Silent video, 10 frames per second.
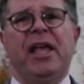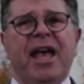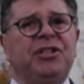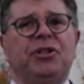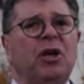
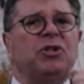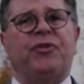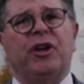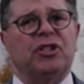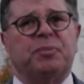And to those
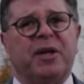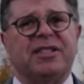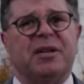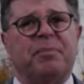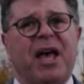fears,
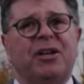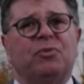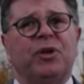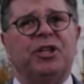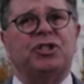President
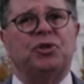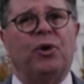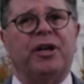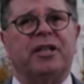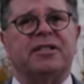Biden
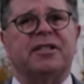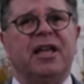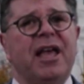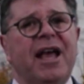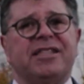reassured us
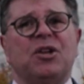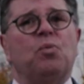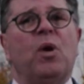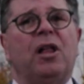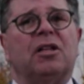as he
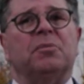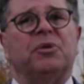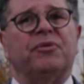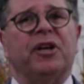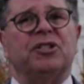welcomed
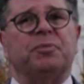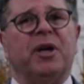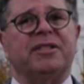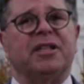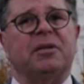French
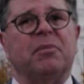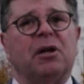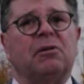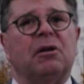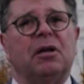President
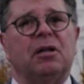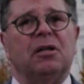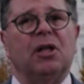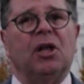Macron.